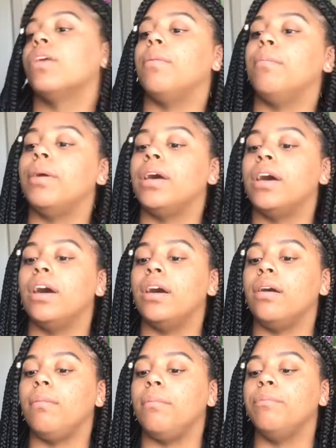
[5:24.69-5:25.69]
But
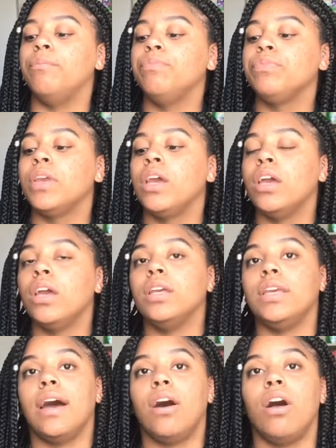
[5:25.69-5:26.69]

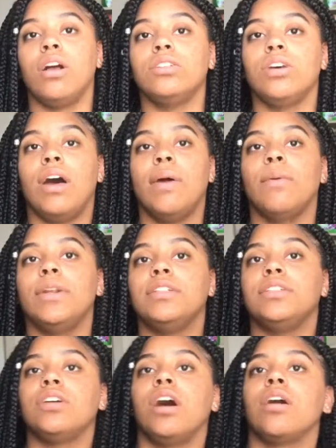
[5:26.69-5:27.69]
yeah, also I wanted
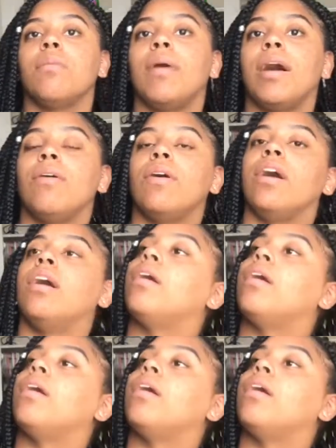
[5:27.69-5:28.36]
to talk about